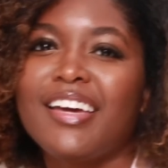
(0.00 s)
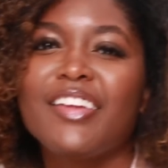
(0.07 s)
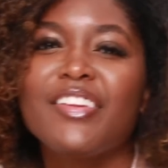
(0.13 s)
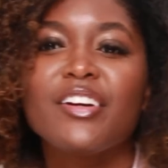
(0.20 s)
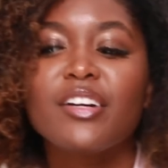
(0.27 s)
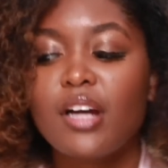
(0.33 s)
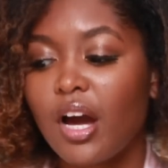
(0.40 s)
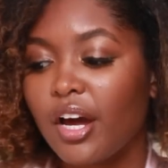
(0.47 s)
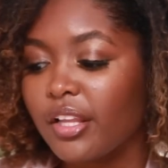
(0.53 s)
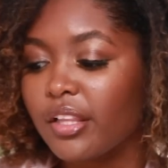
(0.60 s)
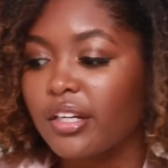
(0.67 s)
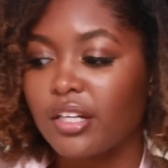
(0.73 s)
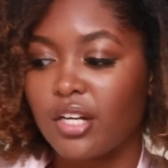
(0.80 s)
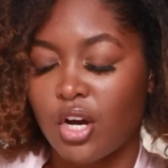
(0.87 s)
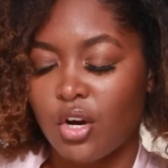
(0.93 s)
And they're
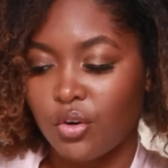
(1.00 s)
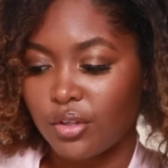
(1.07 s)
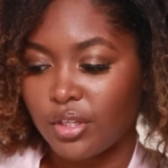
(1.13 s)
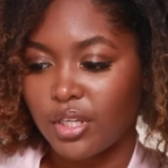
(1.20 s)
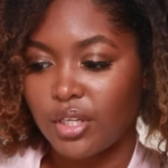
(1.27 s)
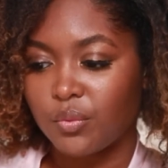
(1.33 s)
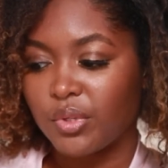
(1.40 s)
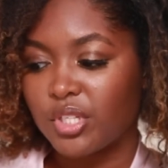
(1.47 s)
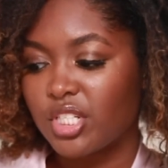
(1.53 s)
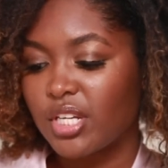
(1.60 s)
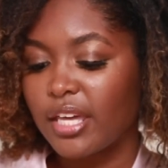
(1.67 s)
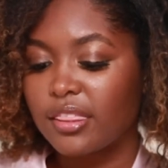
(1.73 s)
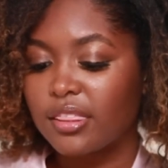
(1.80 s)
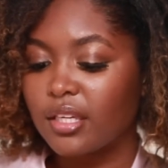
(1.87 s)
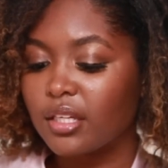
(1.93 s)
color coded, which
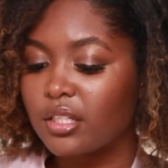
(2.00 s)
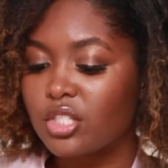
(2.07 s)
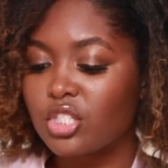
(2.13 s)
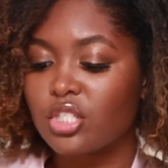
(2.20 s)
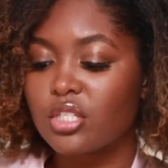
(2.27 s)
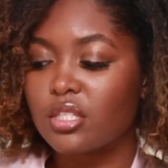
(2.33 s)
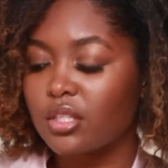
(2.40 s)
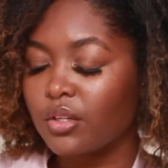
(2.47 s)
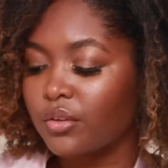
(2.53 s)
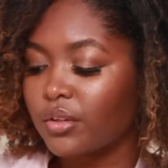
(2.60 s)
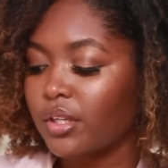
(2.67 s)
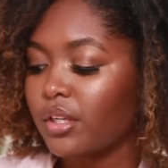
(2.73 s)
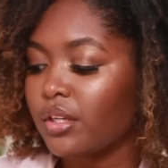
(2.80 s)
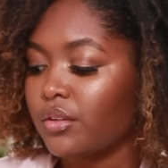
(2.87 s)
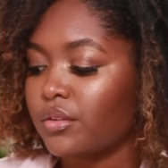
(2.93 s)
I think is just so
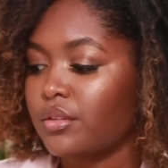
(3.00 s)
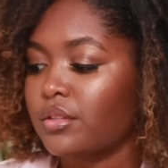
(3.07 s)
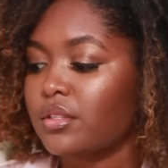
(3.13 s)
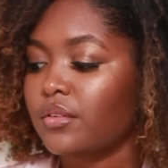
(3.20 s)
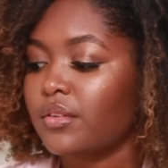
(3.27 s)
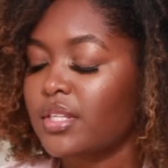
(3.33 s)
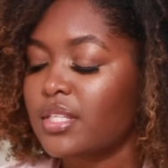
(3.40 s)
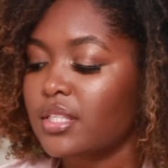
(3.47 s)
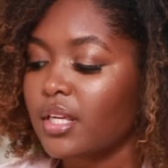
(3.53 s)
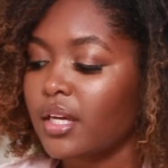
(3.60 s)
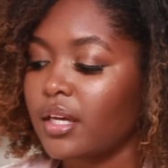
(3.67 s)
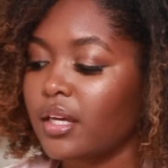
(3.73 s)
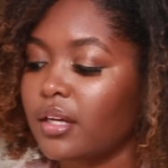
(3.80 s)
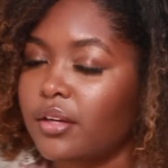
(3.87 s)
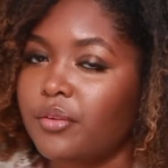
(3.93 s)
cute. So it's
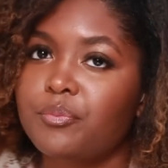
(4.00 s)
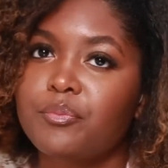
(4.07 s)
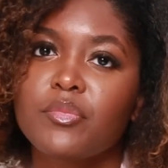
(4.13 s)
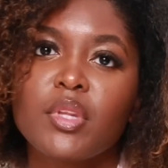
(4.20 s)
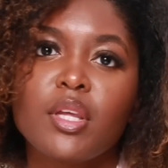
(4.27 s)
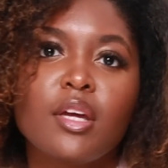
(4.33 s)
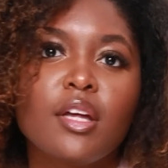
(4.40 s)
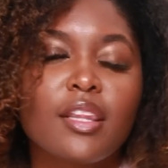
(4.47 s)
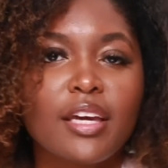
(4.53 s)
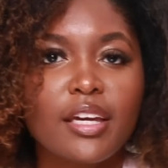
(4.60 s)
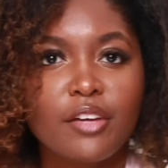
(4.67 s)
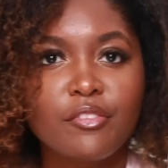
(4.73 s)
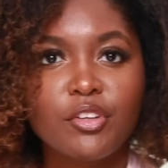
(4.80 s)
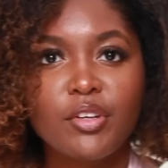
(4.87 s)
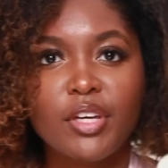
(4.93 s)
like
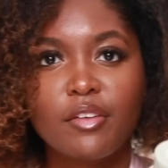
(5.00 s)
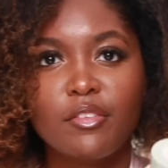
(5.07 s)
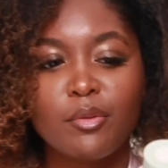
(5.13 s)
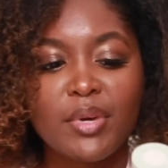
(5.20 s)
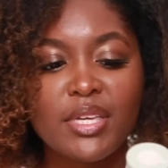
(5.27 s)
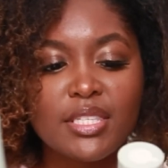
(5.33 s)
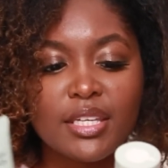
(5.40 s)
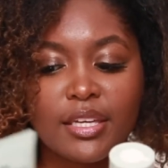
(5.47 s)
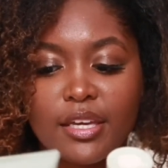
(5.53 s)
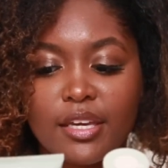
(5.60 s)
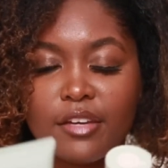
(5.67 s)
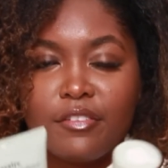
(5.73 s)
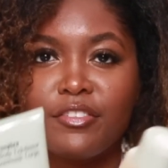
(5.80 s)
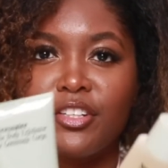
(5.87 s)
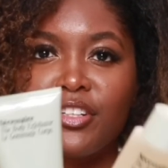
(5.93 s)
if you give them as a gift,